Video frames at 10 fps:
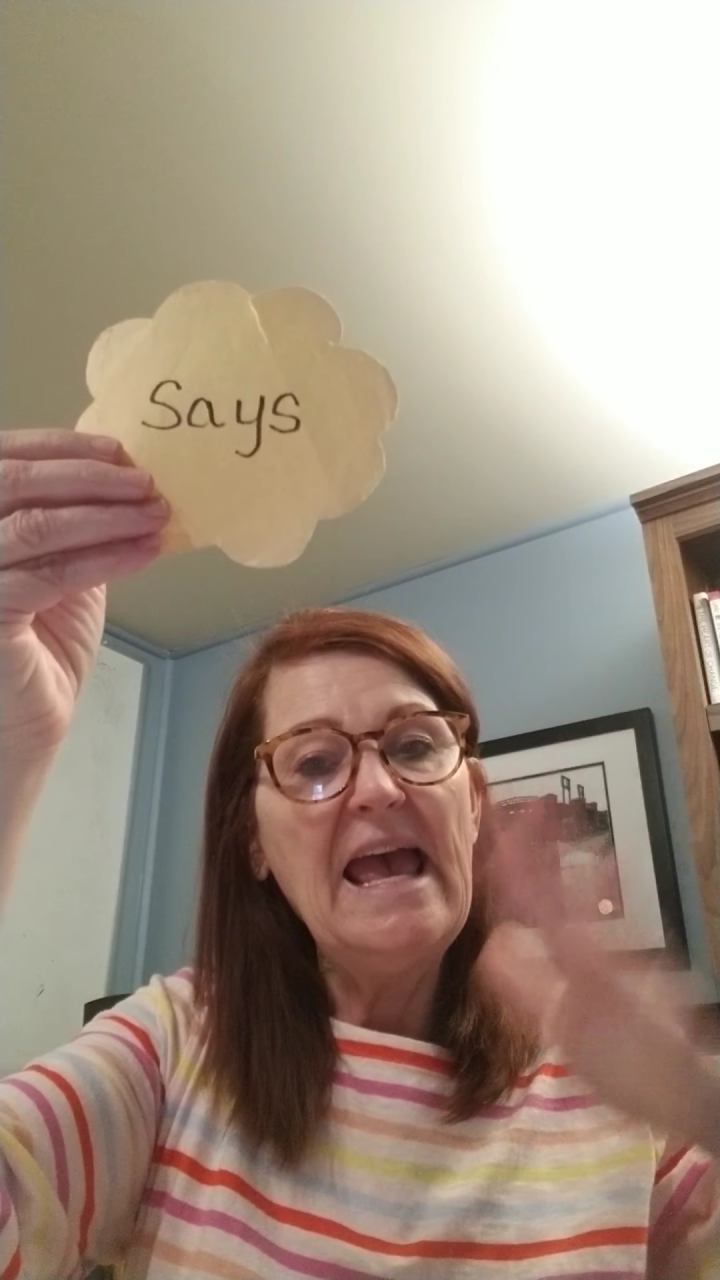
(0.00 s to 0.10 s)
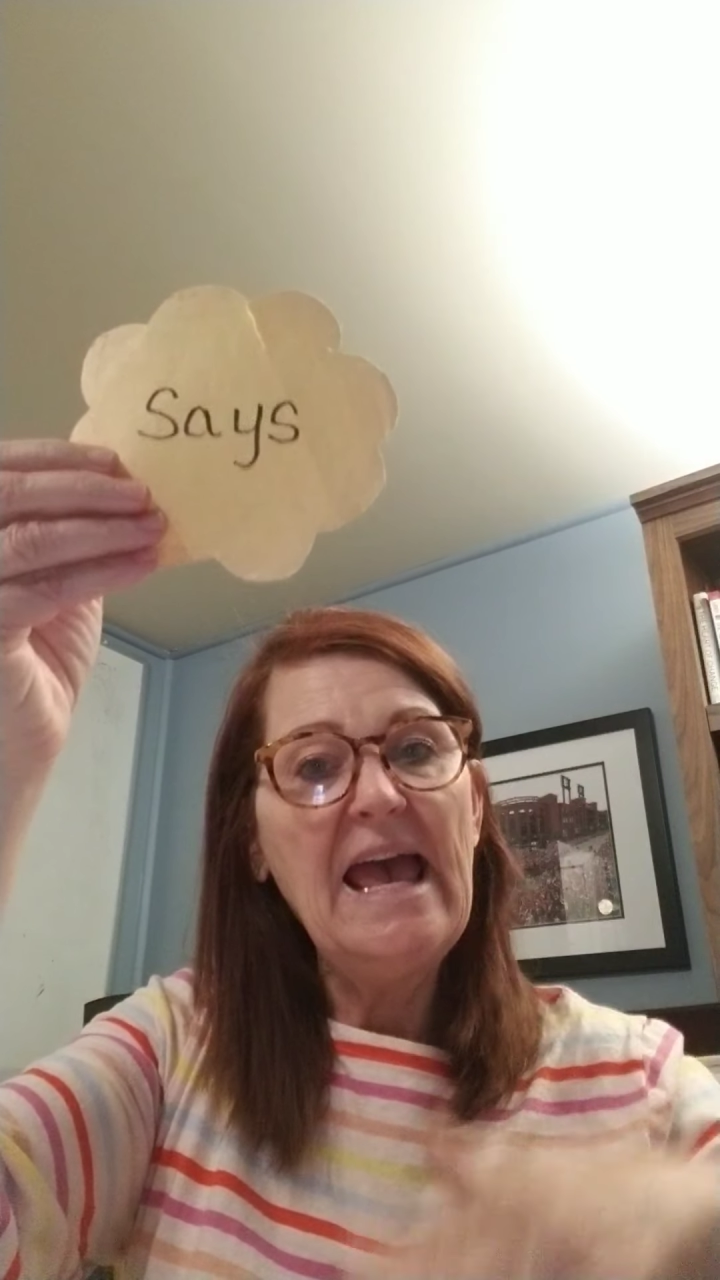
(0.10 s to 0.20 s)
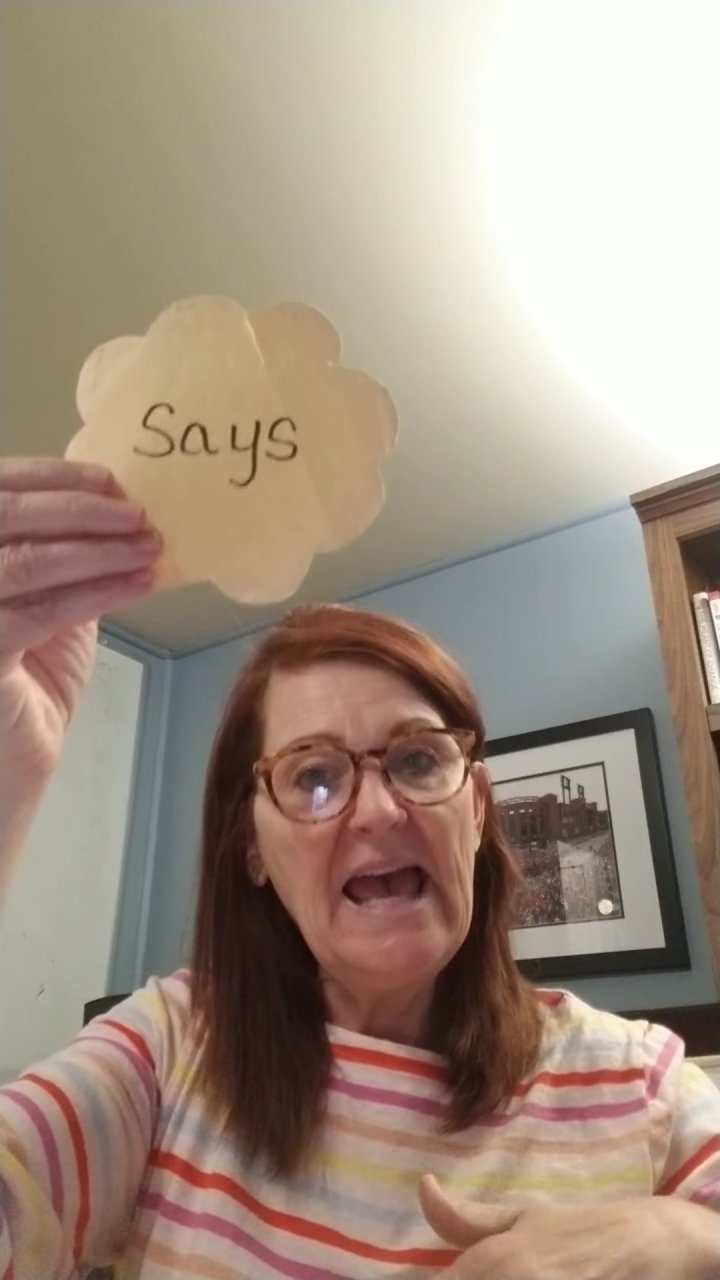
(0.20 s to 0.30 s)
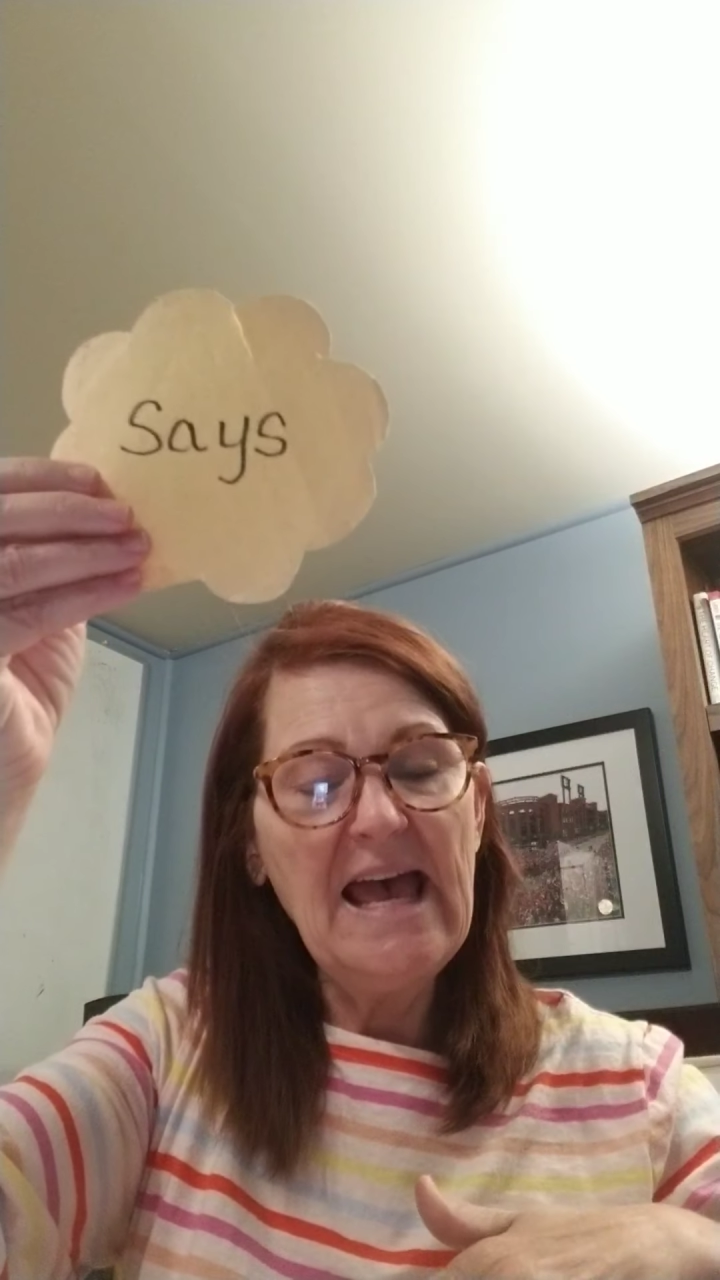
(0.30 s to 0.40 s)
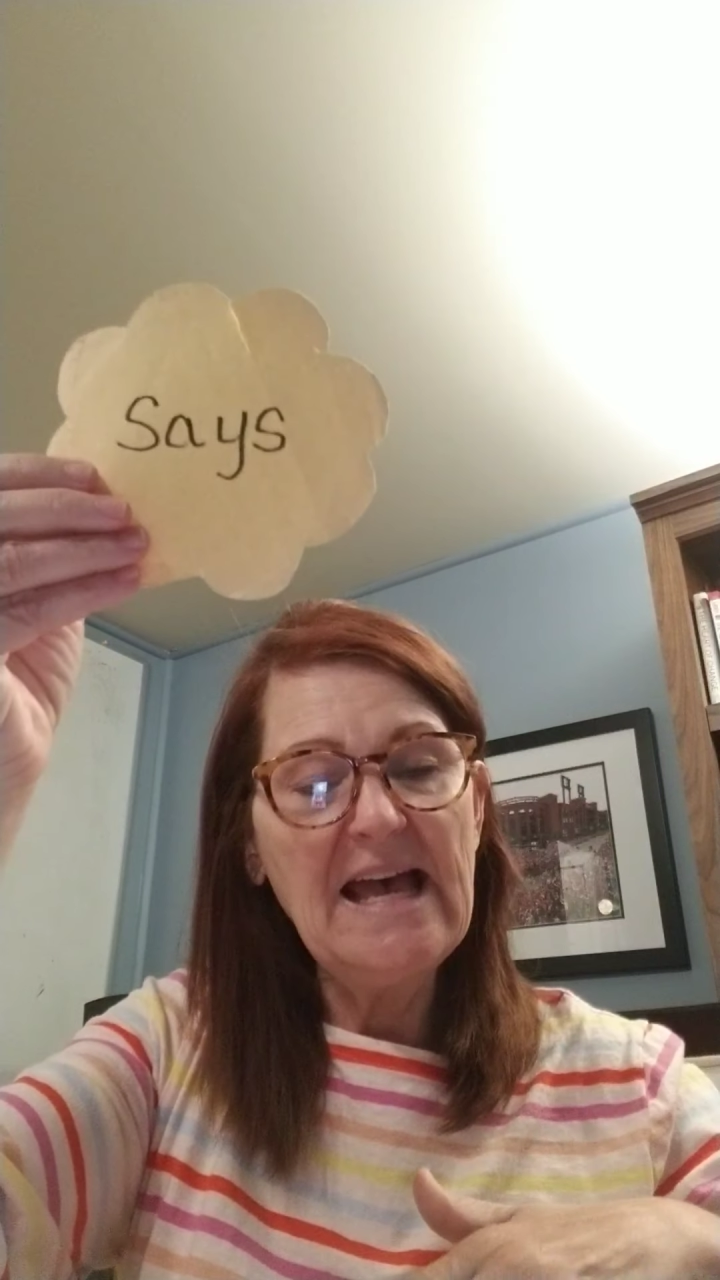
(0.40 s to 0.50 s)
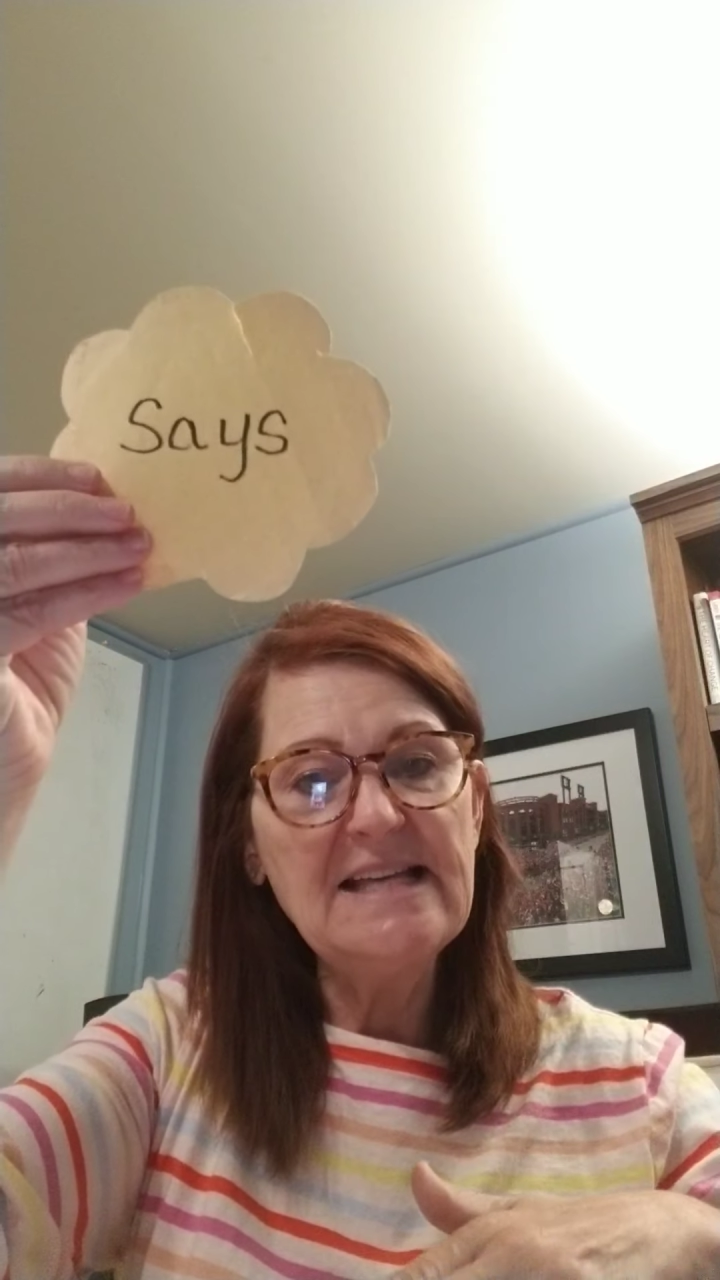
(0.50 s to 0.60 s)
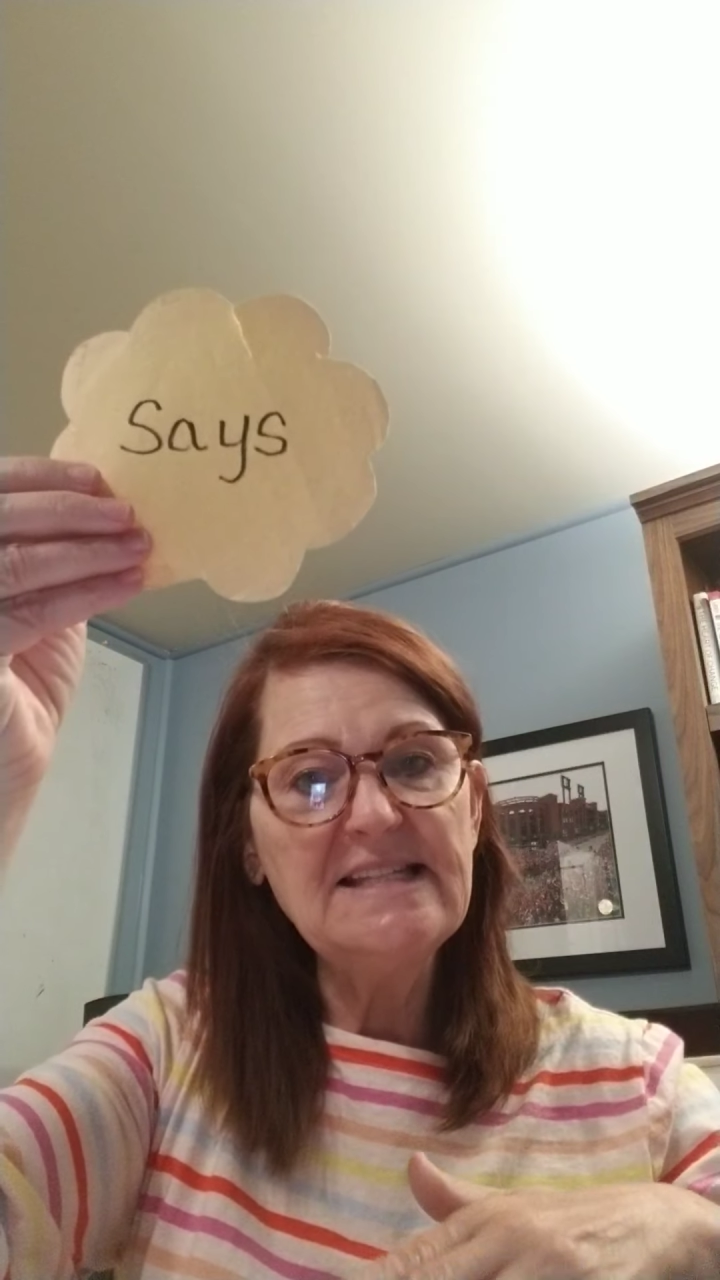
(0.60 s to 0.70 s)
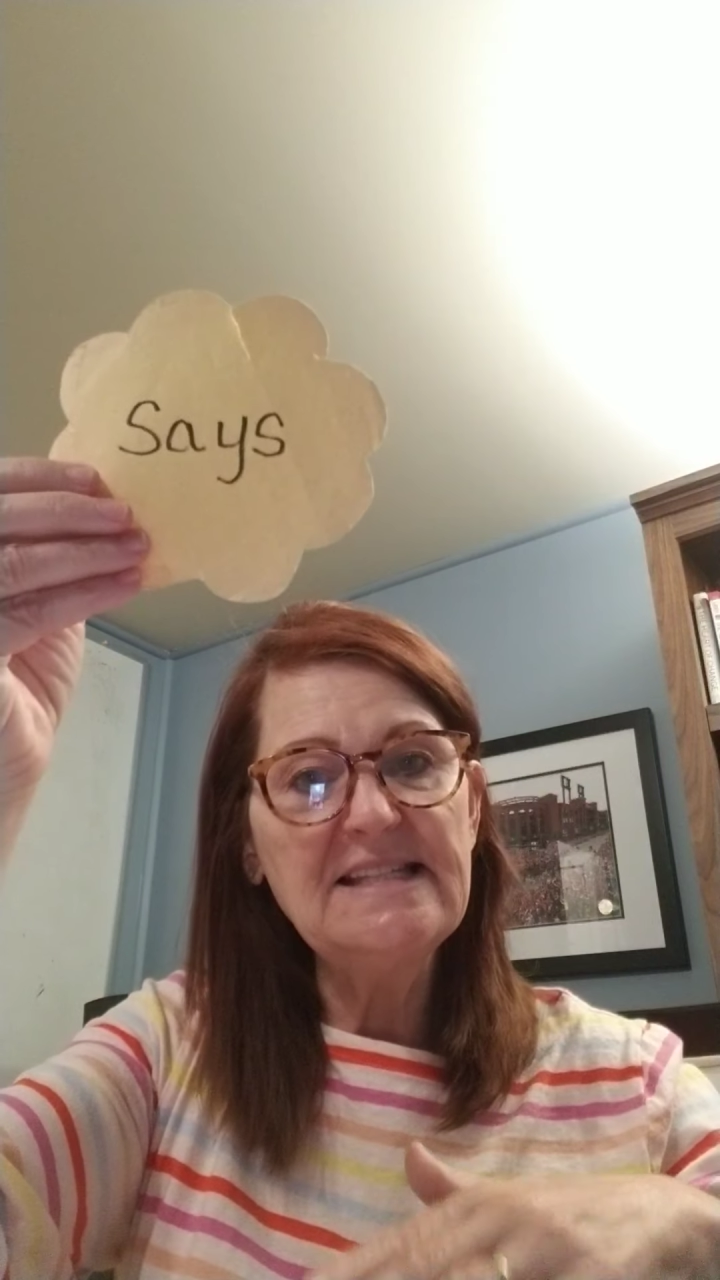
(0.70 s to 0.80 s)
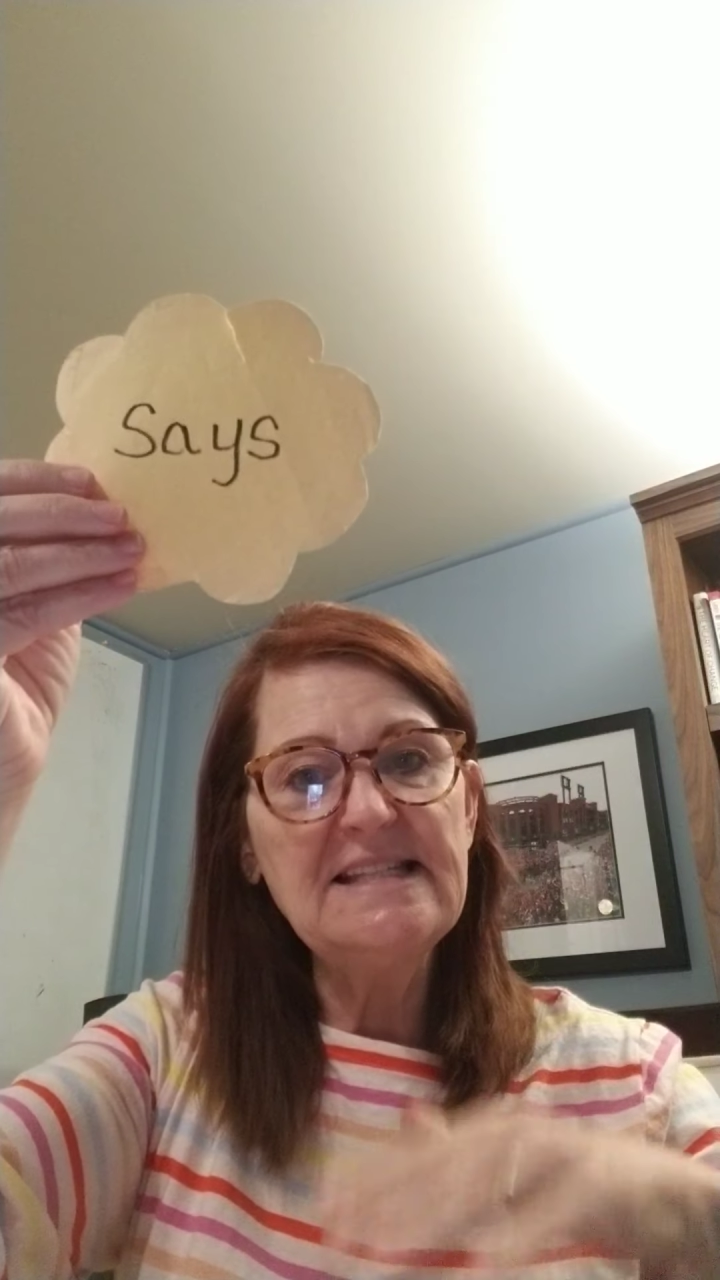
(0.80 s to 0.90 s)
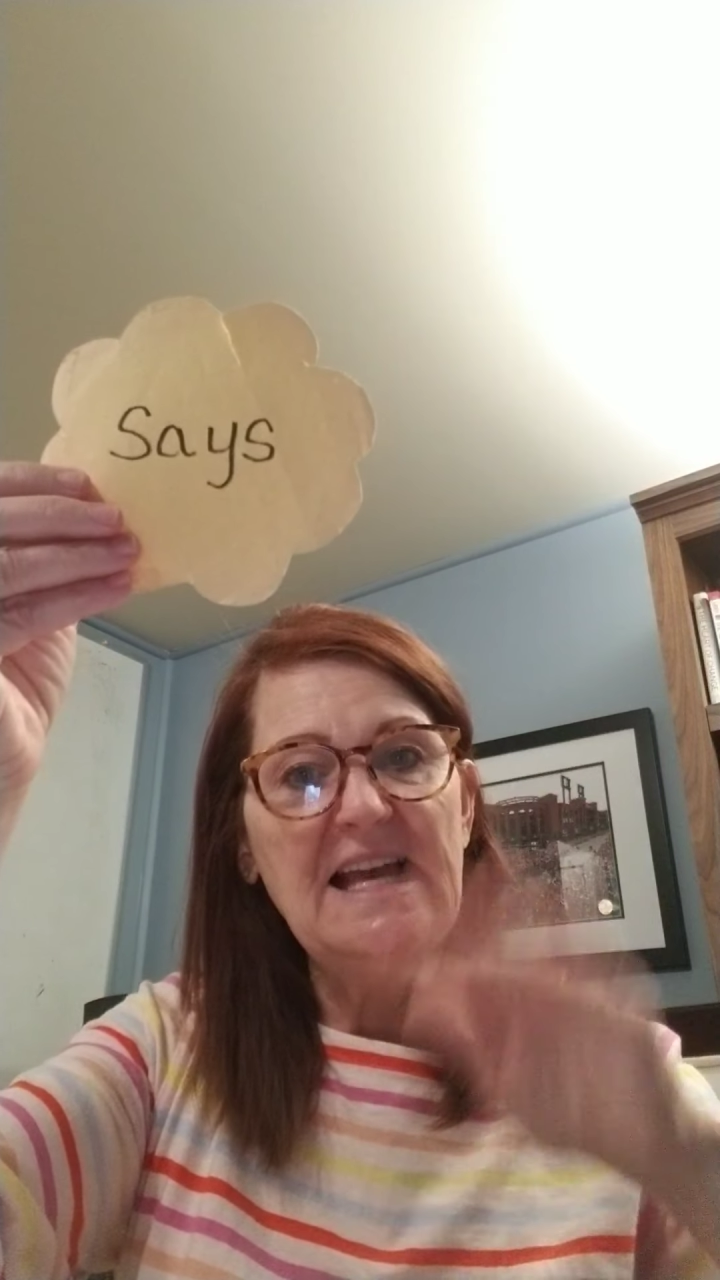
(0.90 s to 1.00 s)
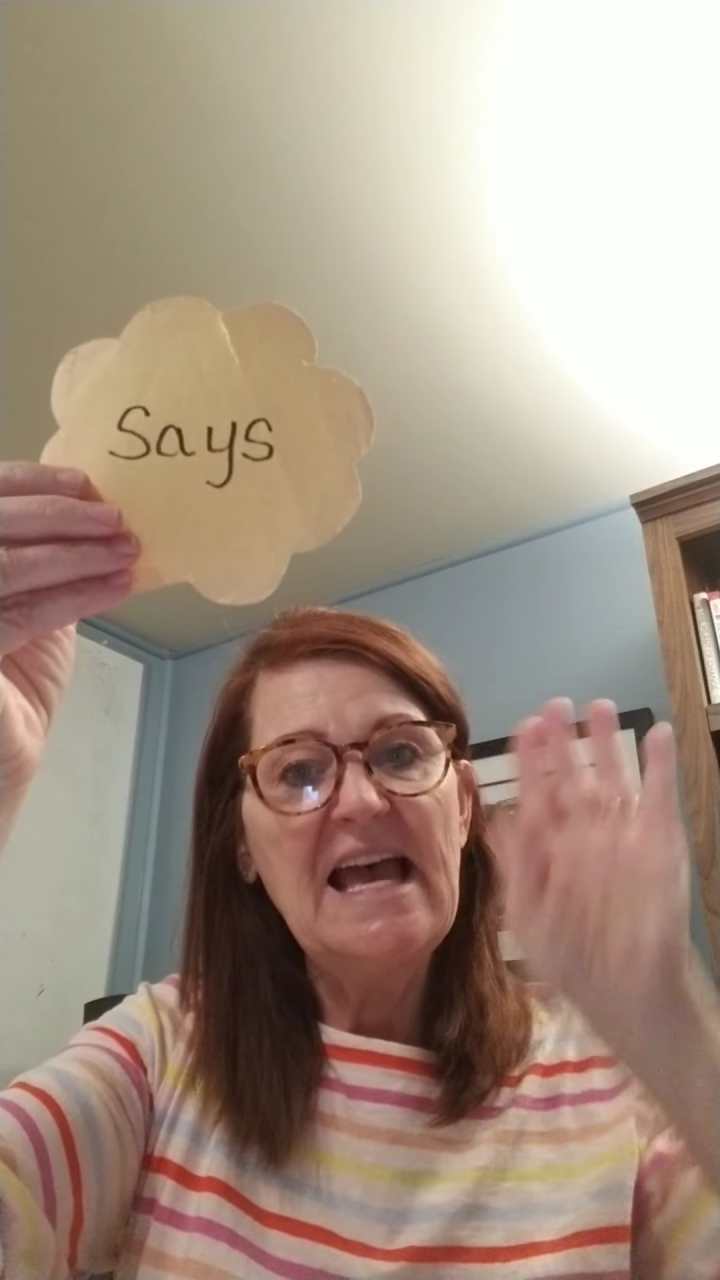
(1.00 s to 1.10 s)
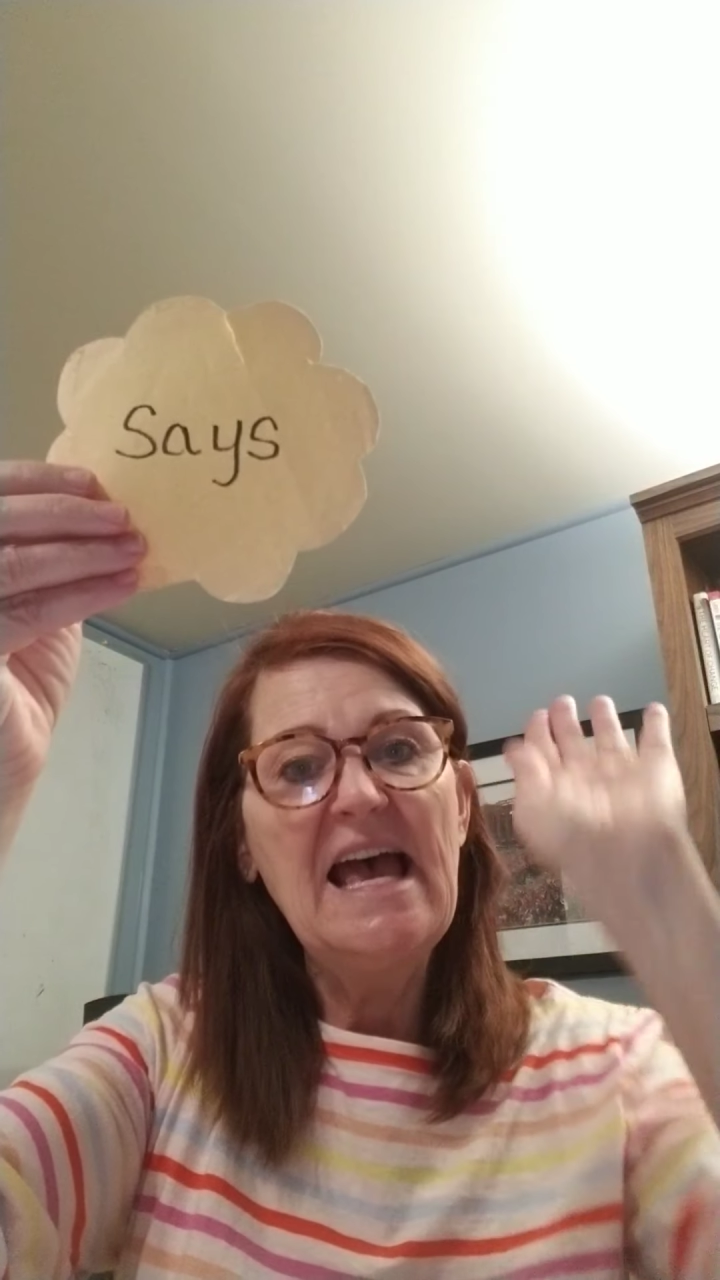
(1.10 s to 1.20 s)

S.